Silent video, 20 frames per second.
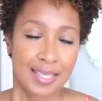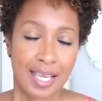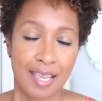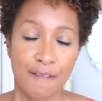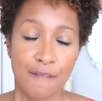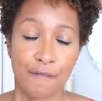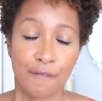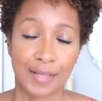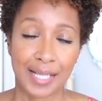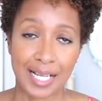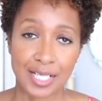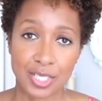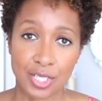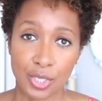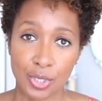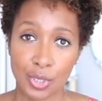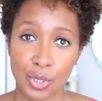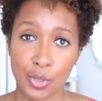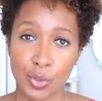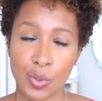They
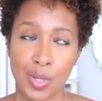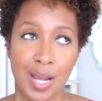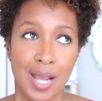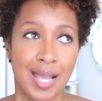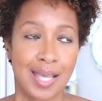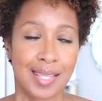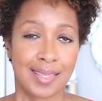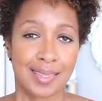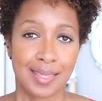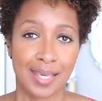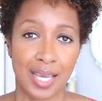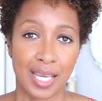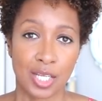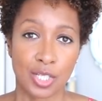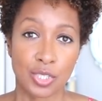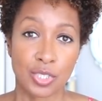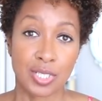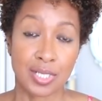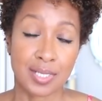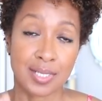flatter you,
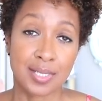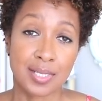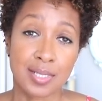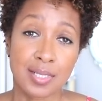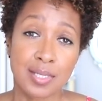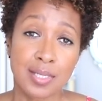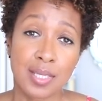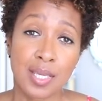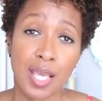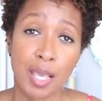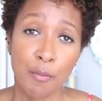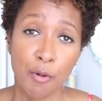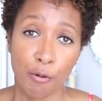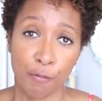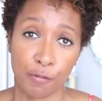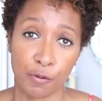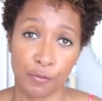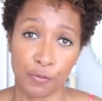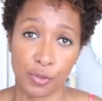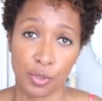they just skim
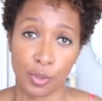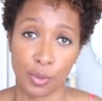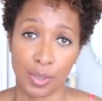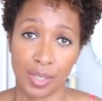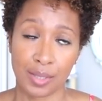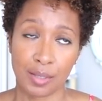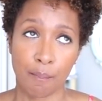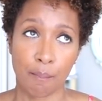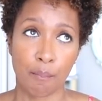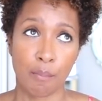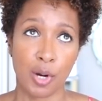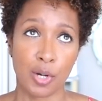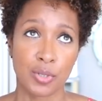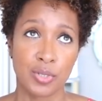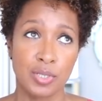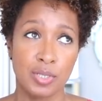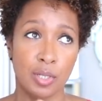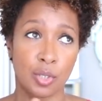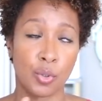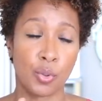off of you in the
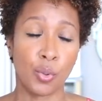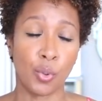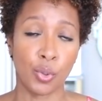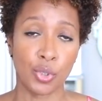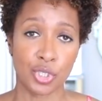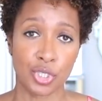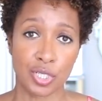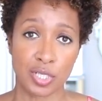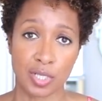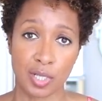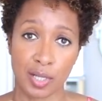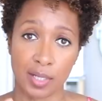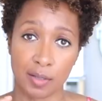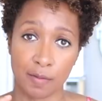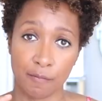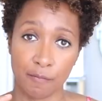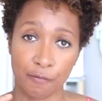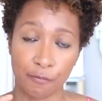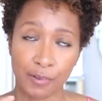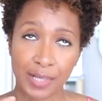most gorgeous
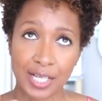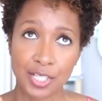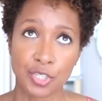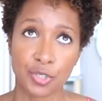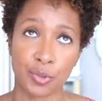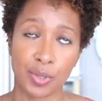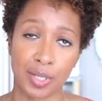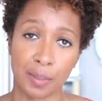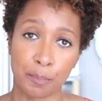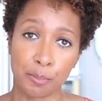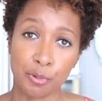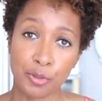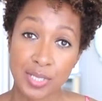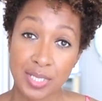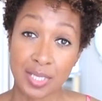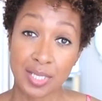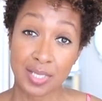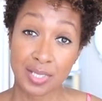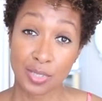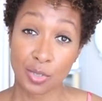and flattering and
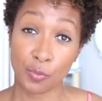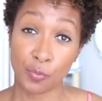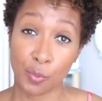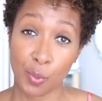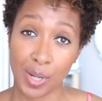prettiest of